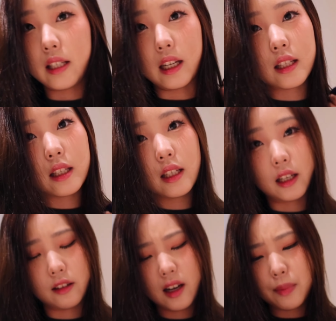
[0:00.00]
Dyson
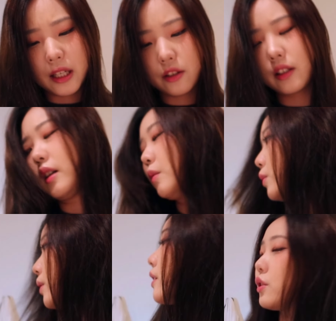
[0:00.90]
Airwrap actually
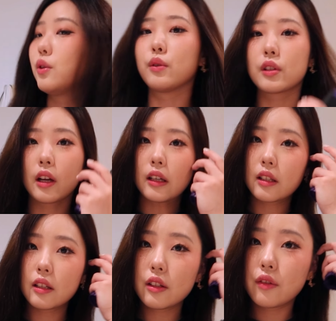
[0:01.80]
comes with 2
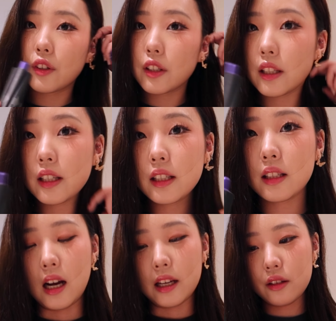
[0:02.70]
sizes for these.
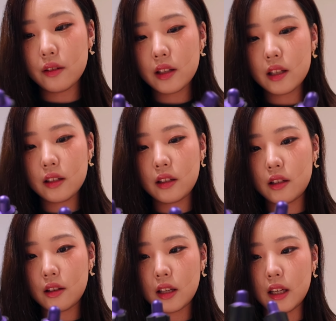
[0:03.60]
I use this
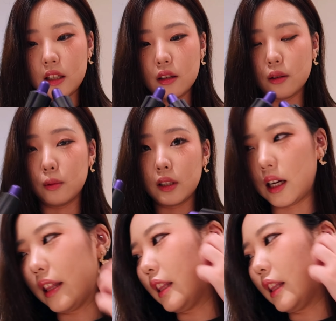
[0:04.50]
skinnier one, I